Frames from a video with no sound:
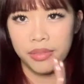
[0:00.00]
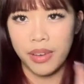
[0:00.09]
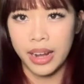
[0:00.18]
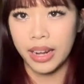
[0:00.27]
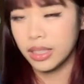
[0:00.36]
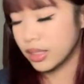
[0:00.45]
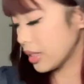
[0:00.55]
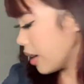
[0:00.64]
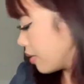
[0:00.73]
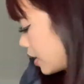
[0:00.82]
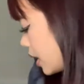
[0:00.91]
Friday
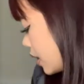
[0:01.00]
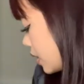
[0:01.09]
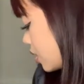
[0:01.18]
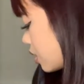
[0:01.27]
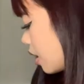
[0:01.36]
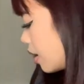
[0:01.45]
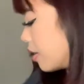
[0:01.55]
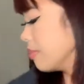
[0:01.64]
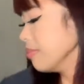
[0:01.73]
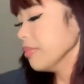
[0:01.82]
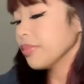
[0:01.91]
stuff. So
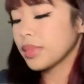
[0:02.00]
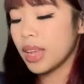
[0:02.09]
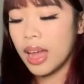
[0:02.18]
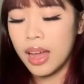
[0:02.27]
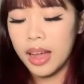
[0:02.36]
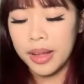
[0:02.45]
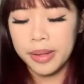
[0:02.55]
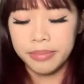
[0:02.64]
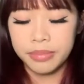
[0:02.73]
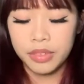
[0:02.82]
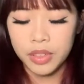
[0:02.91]

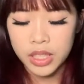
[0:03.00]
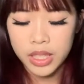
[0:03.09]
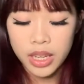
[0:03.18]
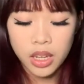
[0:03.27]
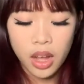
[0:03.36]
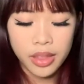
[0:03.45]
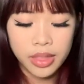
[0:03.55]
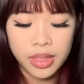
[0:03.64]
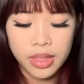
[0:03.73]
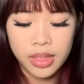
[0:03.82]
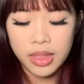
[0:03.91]
first I got,
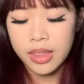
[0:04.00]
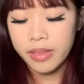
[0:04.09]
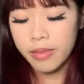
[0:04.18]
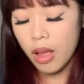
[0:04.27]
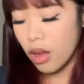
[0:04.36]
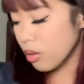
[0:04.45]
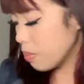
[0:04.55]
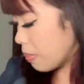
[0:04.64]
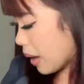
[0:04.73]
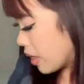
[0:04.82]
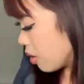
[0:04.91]
oh,
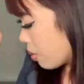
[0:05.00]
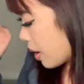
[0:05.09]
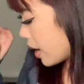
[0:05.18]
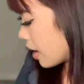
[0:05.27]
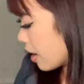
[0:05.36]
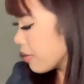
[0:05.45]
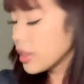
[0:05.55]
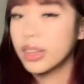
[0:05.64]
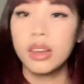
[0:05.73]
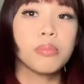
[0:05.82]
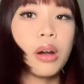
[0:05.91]
by the way,
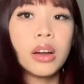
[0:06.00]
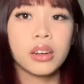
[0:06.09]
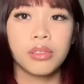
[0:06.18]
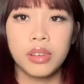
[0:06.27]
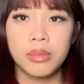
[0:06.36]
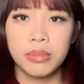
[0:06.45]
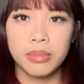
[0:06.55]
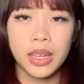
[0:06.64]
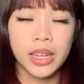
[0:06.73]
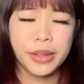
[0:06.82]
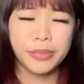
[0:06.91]
everything I bought are from
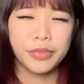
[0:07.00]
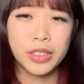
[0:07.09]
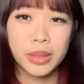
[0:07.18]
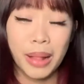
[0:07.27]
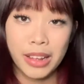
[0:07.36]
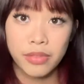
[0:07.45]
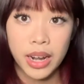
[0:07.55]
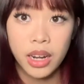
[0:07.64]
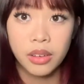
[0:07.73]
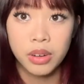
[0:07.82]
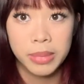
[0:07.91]
for Black
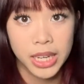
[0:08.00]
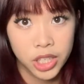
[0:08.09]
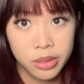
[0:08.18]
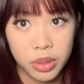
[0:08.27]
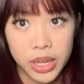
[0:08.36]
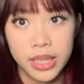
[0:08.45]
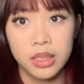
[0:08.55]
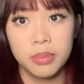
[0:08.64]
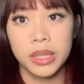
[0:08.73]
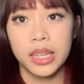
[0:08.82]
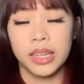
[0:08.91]
Friday from Asian brands,
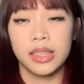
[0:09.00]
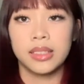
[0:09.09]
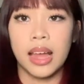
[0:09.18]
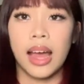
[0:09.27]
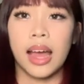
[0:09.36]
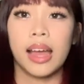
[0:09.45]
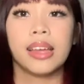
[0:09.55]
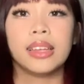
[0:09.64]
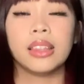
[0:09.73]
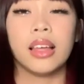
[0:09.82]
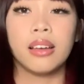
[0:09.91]
because I
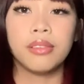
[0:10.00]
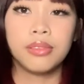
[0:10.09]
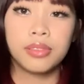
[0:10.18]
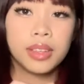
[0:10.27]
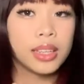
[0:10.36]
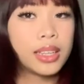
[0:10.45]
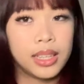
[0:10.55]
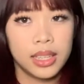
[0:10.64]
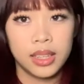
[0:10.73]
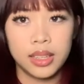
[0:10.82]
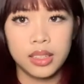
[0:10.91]
love
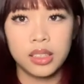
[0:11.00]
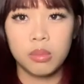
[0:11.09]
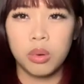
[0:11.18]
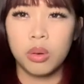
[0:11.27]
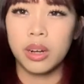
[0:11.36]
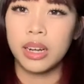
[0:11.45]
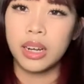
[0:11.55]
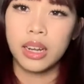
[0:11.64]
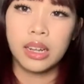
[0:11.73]
and support